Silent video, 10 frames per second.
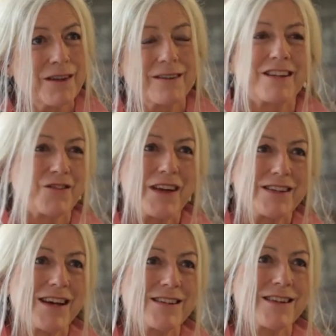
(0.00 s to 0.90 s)
That's
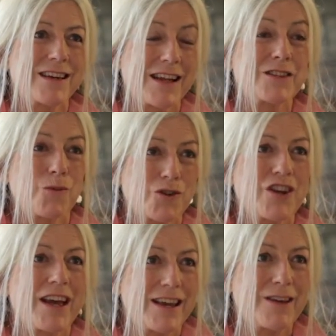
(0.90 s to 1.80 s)
fantastic, and that's what
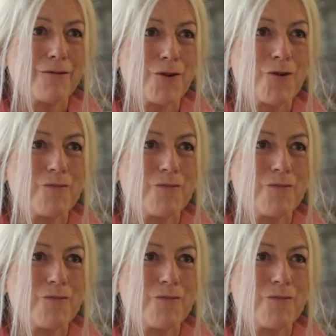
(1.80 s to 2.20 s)
you're heading for.